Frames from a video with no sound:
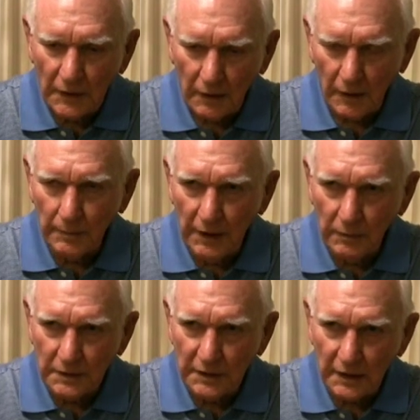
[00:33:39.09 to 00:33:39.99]
army
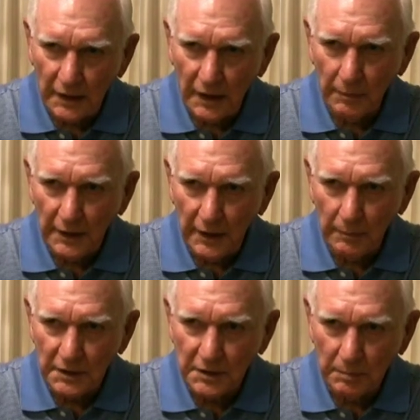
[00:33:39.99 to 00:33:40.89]
was the guy by the
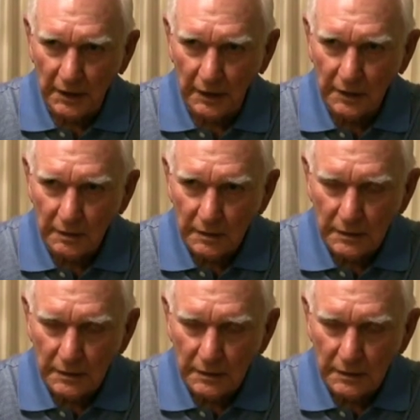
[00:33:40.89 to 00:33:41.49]
name of Smith,